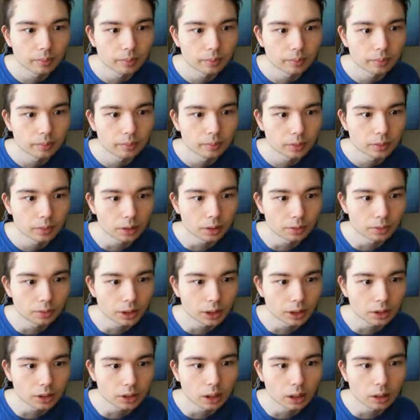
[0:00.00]
So for
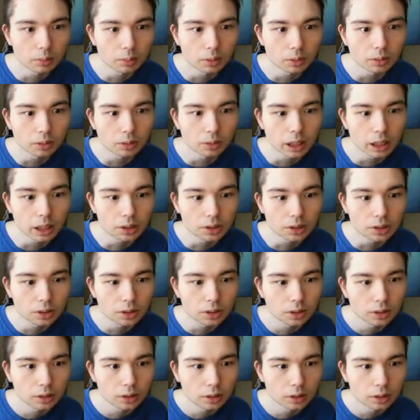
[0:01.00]
example, this,
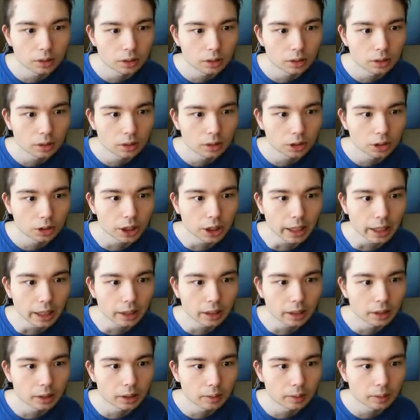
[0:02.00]

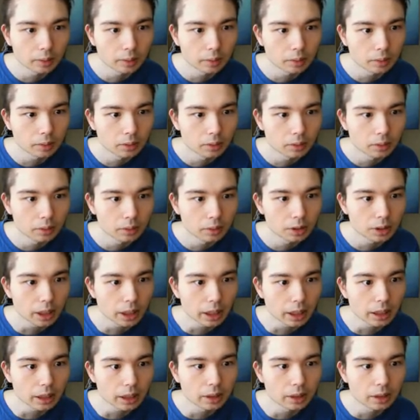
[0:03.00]
check,
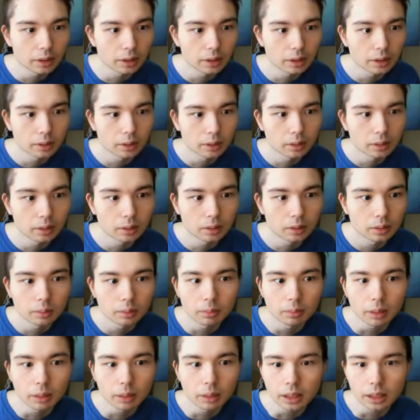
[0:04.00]
take,
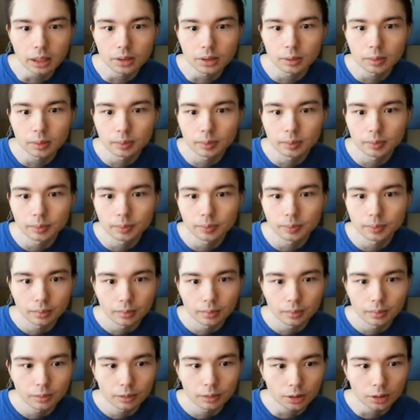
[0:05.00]
mate.
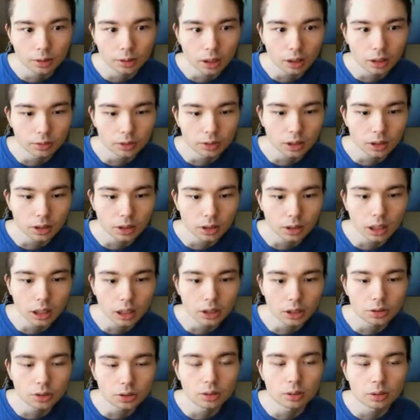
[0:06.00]
So after king
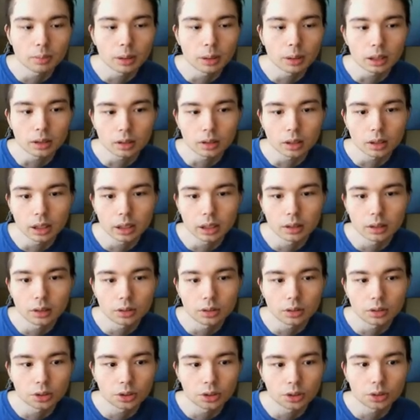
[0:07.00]
h2, the best line
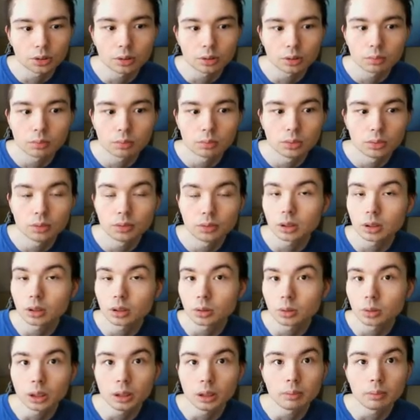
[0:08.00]
is just moving the
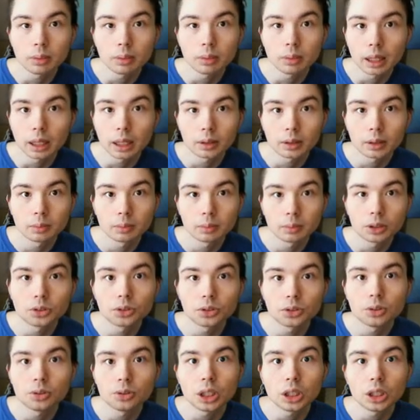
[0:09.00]
queen back because
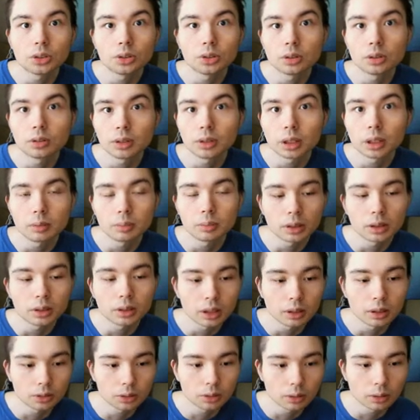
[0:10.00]
you need to defend the
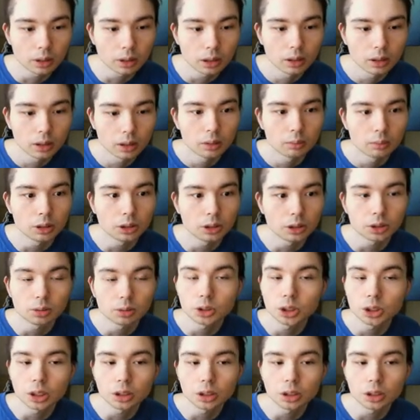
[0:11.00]
b7 square. Bishop
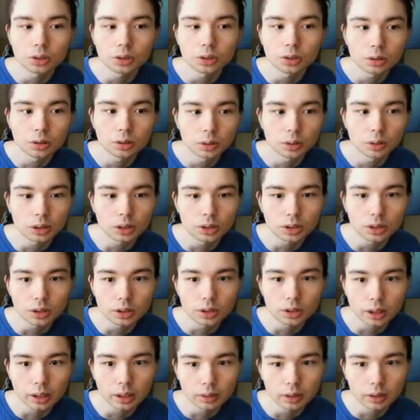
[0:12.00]
g2, queen
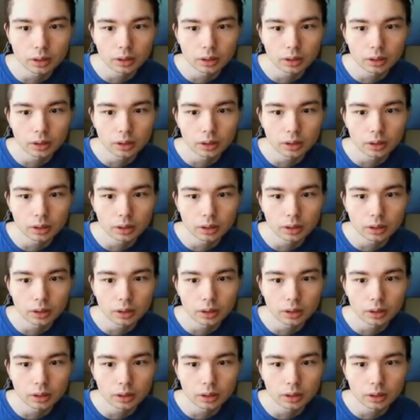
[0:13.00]
c7,